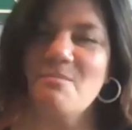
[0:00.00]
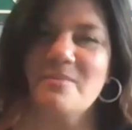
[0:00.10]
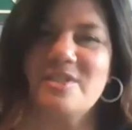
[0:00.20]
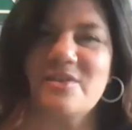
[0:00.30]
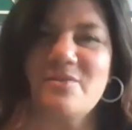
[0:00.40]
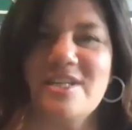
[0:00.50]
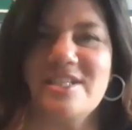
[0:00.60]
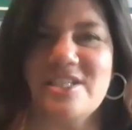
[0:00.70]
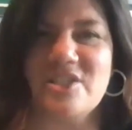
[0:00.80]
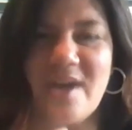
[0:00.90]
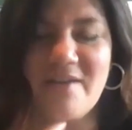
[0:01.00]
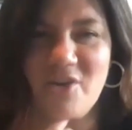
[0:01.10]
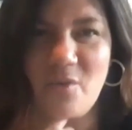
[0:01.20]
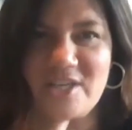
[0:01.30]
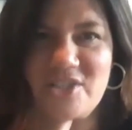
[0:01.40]
Sonia, did you have a
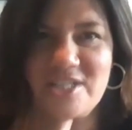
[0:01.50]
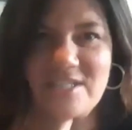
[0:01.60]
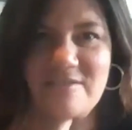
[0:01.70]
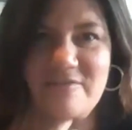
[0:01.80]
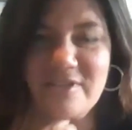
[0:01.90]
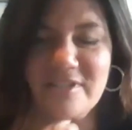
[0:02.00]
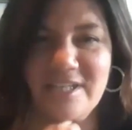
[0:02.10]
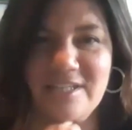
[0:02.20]
question for Lynn?